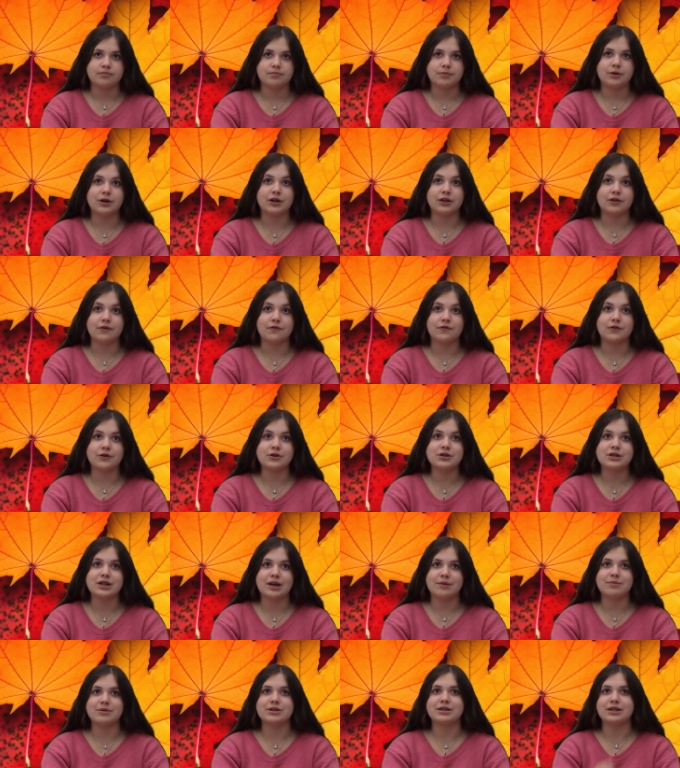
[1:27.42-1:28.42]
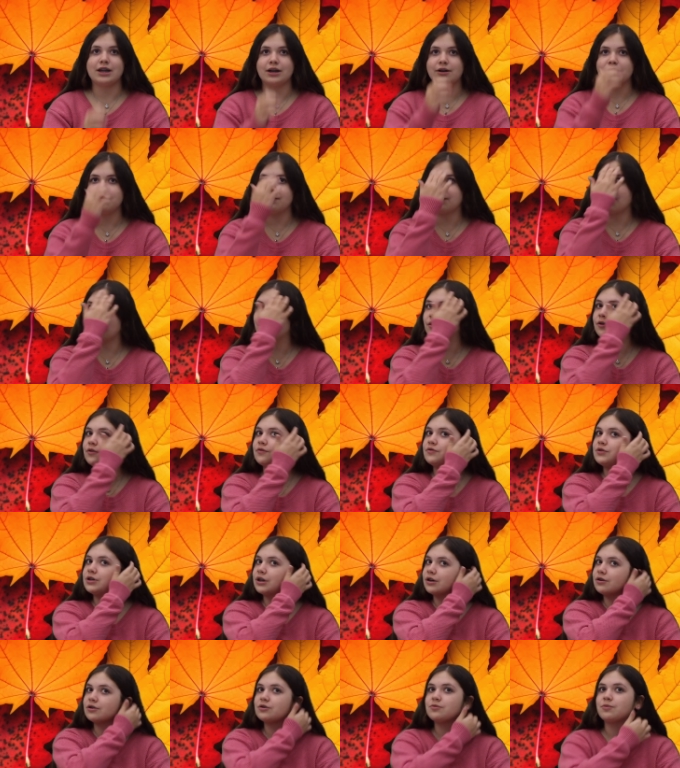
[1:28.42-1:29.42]
Putting the first name to send a photo
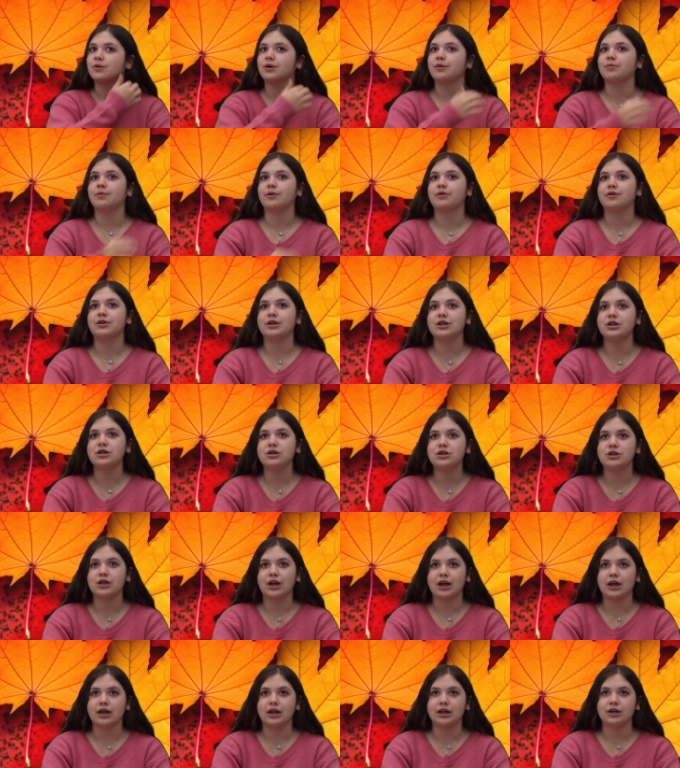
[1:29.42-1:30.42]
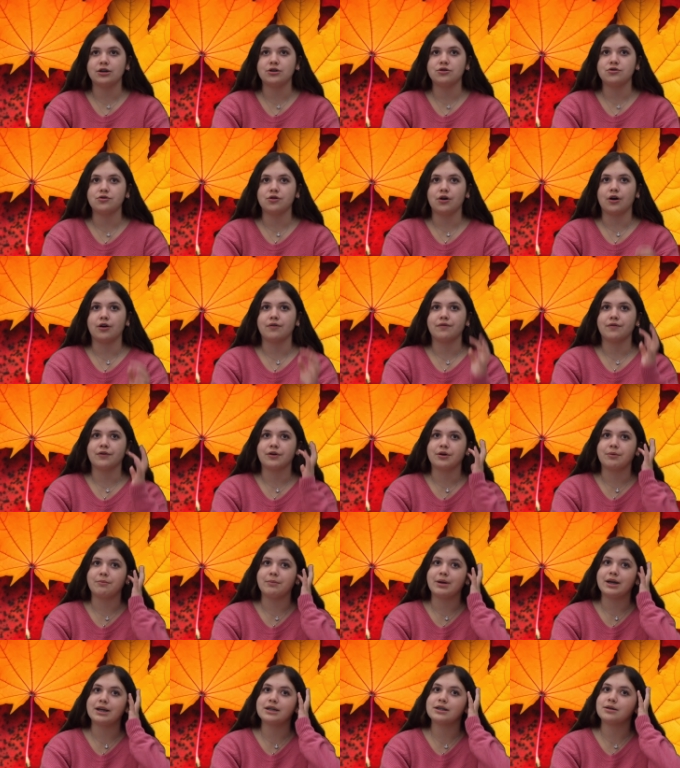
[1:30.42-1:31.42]
of Jared's whereabouts each day in a draw for
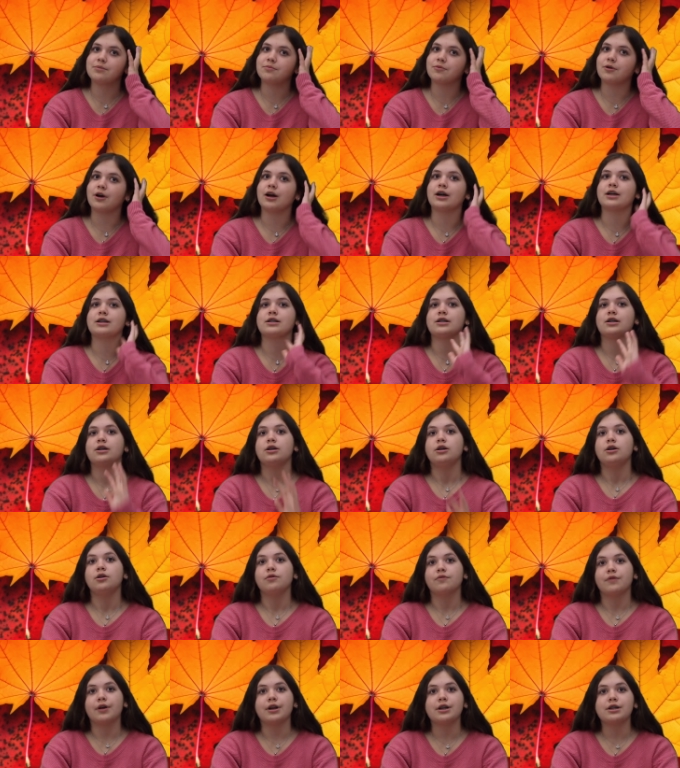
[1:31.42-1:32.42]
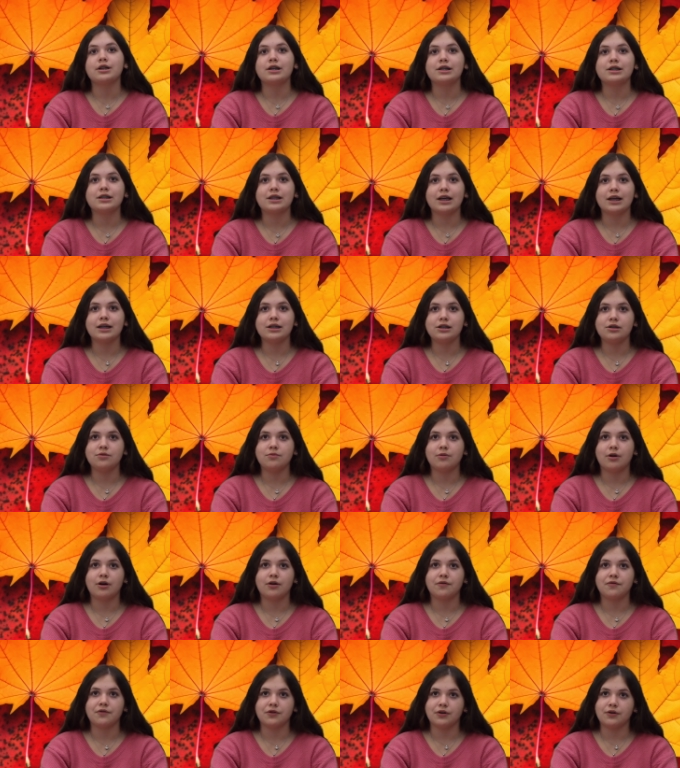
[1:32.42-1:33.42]
an amazing prize. Renaissance thanks you
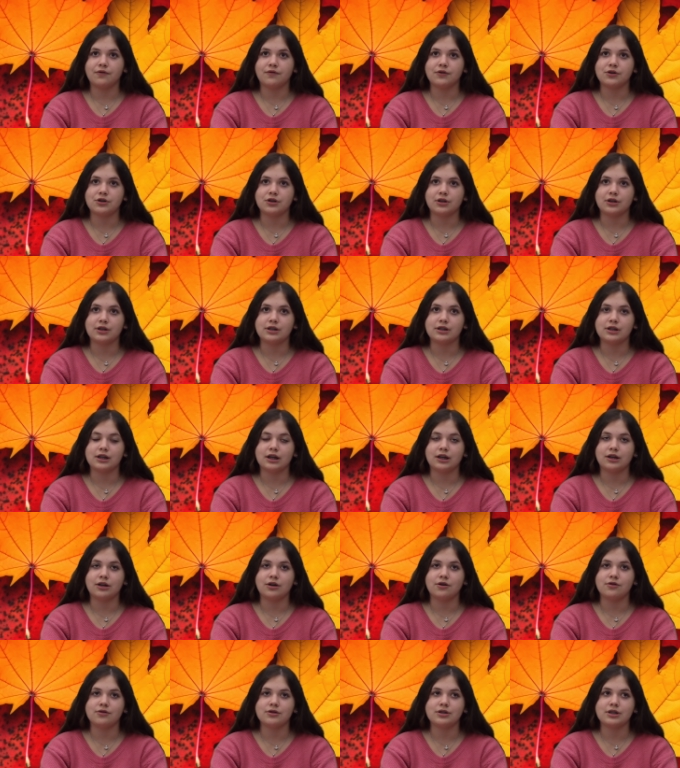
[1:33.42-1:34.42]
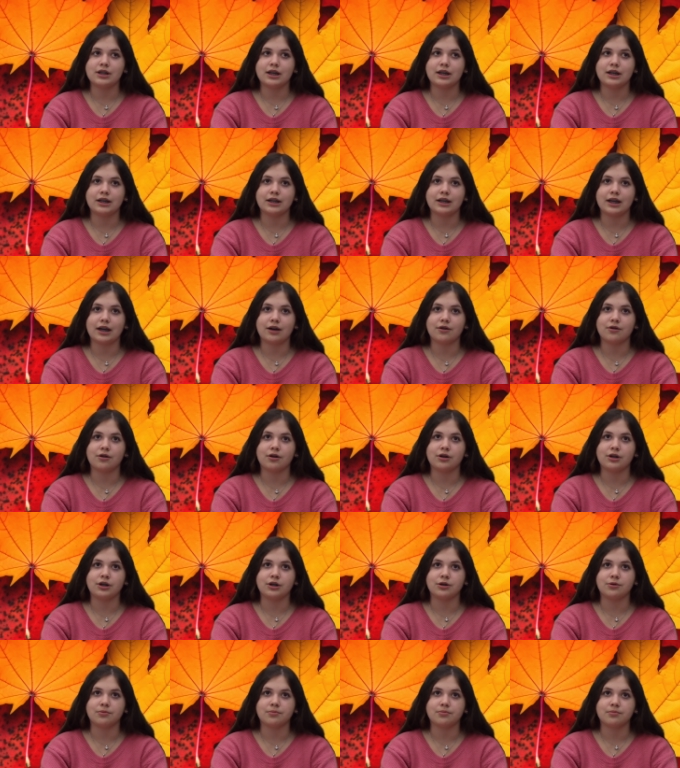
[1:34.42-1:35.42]
all for your vigilance and knows they can count
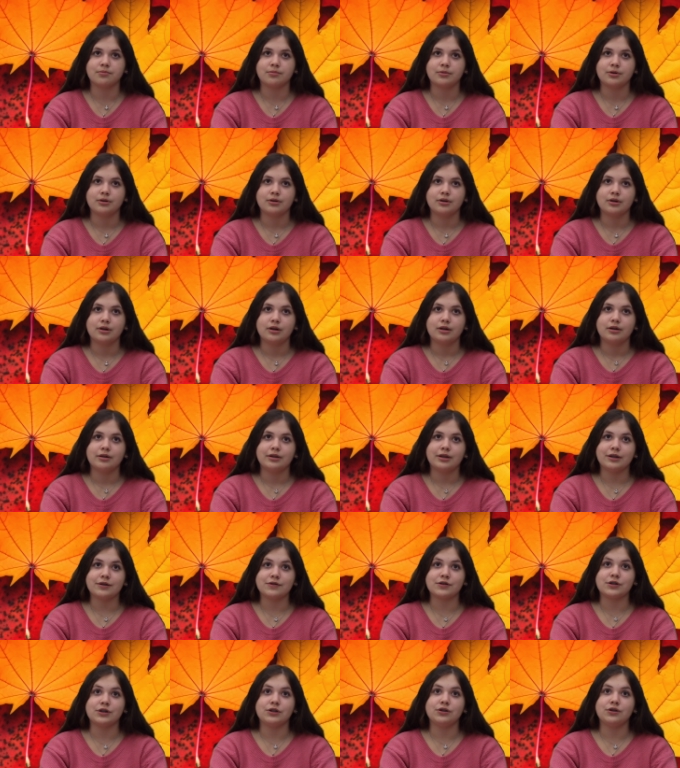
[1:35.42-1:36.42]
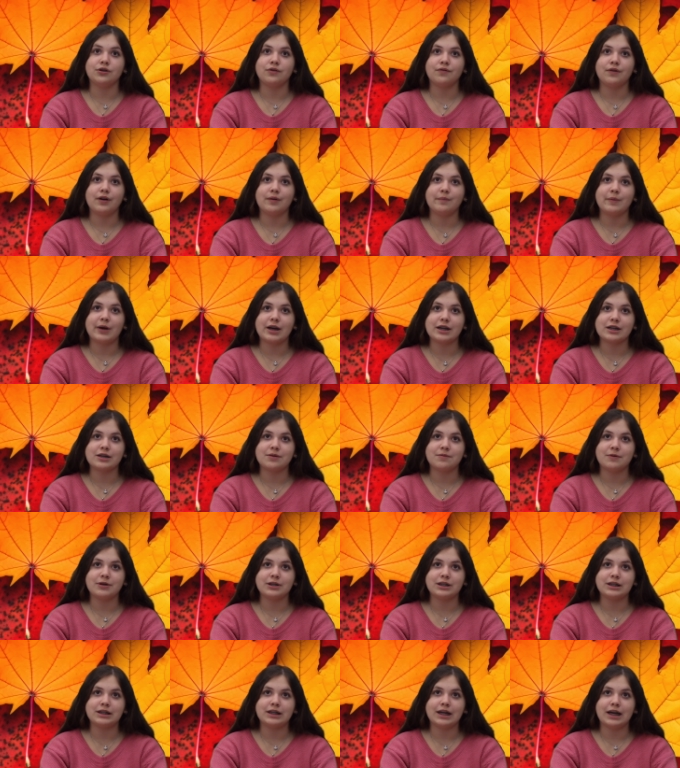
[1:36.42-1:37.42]
on you. There's a unified
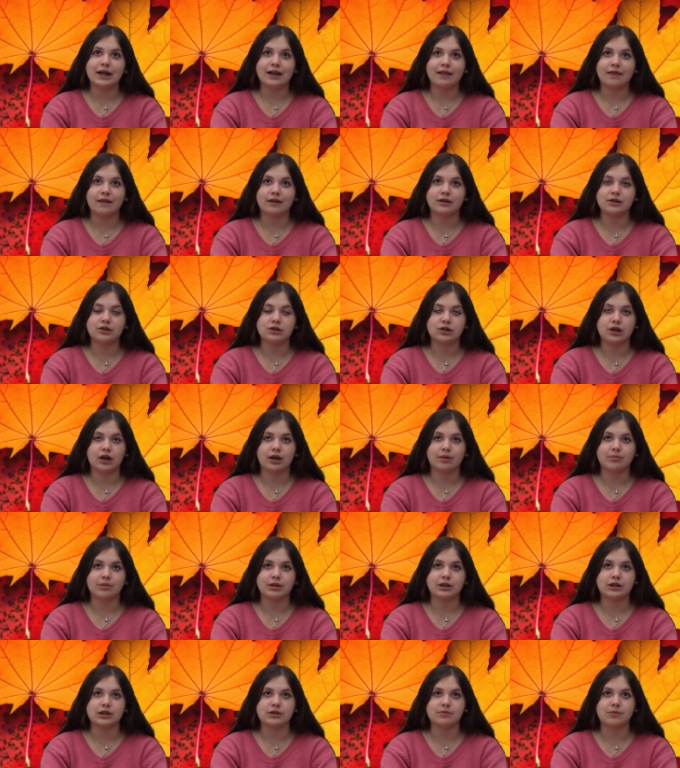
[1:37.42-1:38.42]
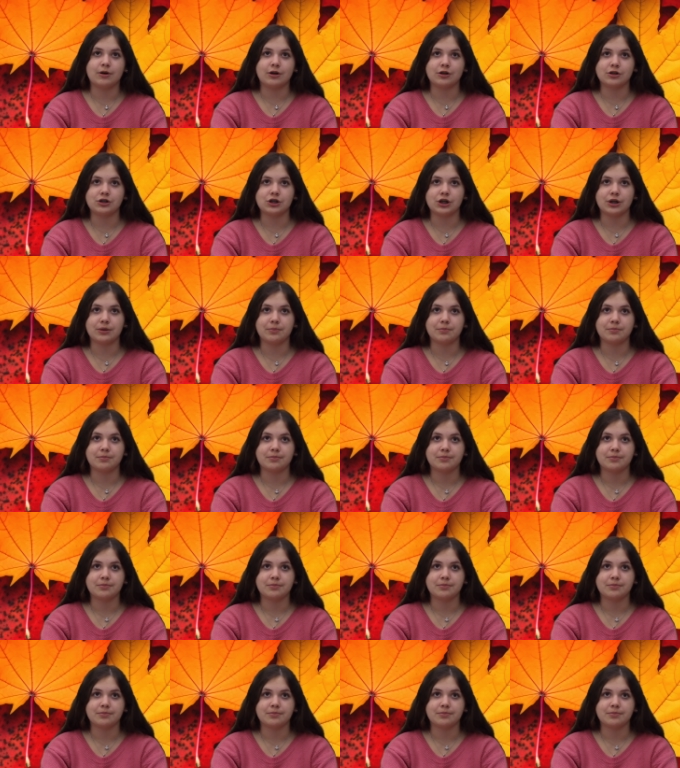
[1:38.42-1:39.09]
basketball today at lunchtime in the small gym.